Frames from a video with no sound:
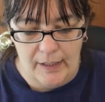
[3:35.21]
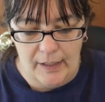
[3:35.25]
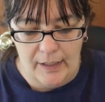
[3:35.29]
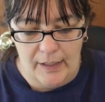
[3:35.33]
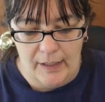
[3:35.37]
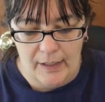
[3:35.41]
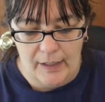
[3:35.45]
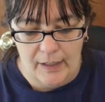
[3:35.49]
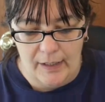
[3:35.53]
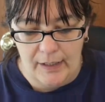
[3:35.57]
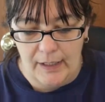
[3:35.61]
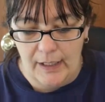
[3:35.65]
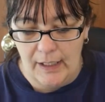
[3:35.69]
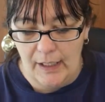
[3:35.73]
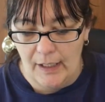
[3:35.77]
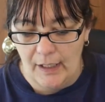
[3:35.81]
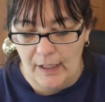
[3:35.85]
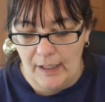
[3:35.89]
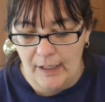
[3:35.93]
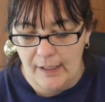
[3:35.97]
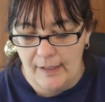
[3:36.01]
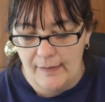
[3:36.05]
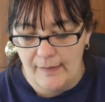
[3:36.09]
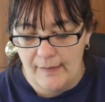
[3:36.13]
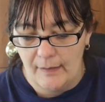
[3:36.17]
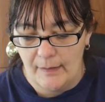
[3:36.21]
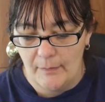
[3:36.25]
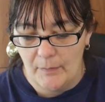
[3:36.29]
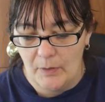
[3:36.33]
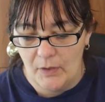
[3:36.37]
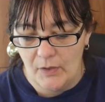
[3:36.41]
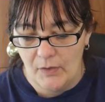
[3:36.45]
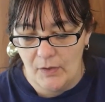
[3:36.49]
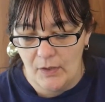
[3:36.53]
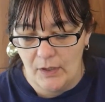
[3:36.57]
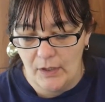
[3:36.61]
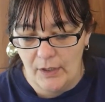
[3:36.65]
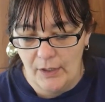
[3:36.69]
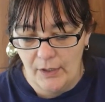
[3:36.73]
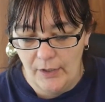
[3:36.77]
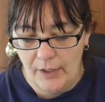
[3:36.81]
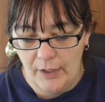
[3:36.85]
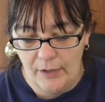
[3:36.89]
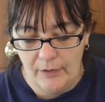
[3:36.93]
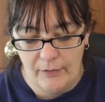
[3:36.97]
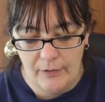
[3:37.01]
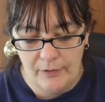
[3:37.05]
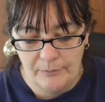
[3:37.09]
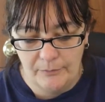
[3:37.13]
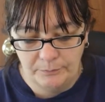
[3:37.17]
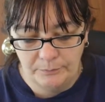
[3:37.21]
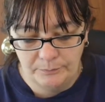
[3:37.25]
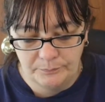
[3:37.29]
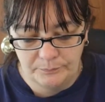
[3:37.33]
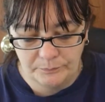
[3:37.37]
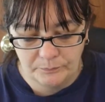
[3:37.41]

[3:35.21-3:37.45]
And again, like I said, I'm going to clear coat them.